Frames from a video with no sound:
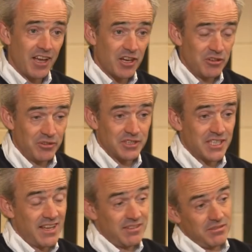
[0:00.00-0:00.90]
I can
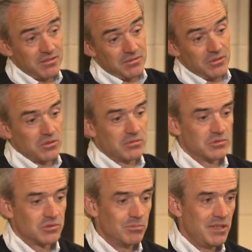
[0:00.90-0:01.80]
understand,
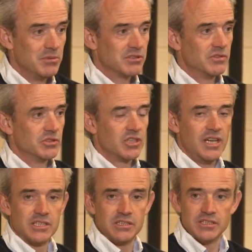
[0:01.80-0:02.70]
look, some people's
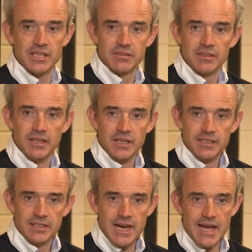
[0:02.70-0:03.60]
frustrations at
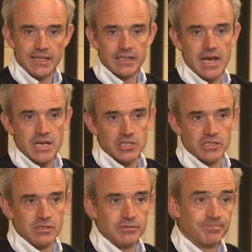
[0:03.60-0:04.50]
the lack of
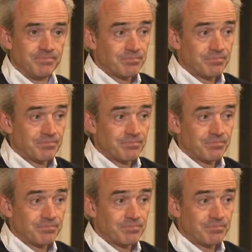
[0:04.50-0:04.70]
clashes and